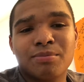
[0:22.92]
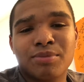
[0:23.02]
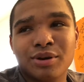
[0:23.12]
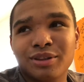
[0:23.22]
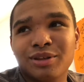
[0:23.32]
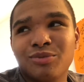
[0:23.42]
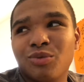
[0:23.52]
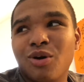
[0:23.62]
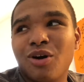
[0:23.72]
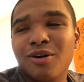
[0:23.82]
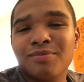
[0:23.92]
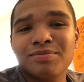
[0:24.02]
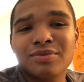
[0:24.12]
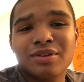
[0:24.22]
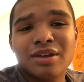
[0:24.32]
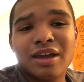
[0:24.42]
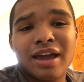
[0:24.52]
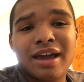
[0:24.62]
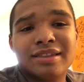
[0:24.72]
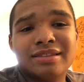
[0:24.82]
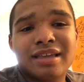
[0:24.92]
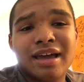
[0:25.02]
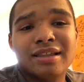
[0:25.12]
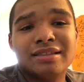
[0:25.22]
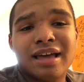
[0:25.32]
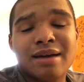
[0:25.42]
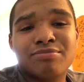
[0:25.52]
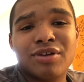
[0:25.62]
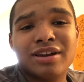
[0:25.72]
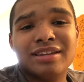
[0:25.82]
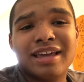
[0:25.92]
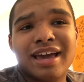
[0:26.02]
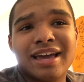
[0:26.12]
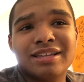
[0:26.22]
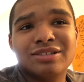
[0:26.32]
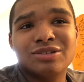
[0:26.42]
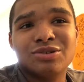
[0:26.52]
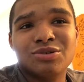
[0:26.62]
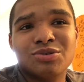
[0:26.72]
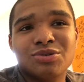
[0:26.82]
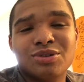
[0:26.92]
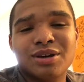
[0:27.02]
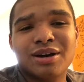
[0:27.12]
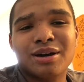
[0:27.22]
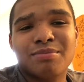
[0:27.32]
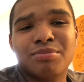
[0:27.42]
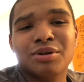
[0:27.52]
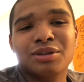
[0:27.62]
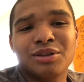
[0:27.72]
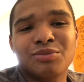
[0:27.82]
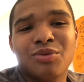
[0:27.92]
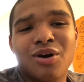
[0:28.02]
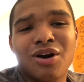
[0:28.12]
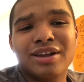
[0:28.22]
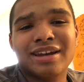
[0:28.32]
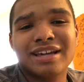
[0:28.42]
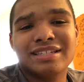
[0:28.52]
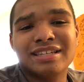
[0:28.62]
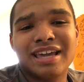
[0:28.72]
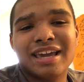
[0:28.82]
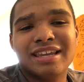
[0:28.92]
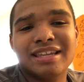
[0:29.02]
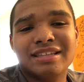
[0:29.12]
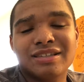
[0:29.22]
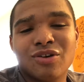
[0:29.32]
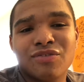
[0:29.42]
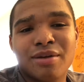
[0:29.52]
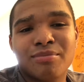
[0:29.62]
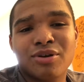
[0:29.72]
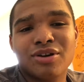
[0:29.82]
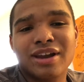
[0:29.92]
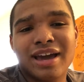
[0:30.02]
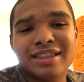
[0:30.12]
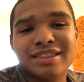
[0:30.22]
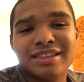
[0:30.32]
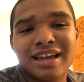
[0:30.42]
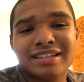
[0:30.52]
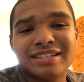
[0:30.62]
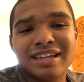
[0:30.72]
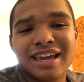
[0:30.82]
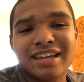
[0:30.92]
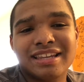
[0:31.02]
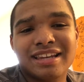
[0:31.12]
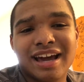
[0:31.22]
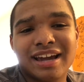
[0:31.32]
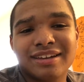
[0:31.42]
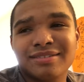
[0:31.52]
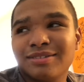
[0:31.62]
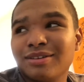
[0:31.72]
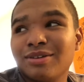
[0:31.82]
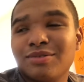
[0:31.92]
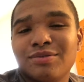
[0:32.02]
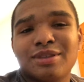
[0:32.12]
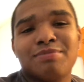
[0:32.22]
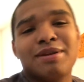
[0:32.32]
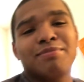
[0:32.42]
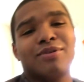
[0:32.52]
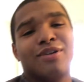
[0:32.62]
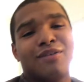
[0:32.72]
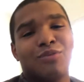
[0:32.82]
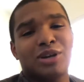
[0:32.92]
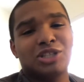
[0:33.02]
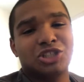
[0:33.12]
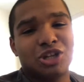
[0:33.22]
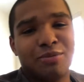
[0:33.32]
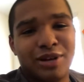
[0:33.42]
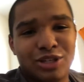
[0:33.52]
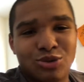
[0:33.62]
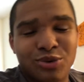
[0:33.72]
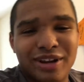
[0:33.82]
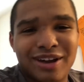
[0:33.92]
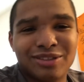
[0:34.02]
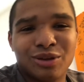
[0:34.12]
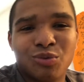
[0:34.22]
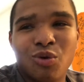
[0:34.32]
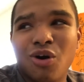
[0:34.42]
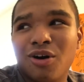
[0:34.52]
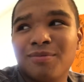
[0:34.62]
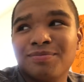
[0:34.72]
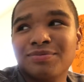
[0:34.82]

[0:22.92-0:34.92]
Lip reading: Berlin Wall, and then that brought an end to the Berlin Wall in 1980, November 9th, 1989, when the people of West Germany tore down the wall.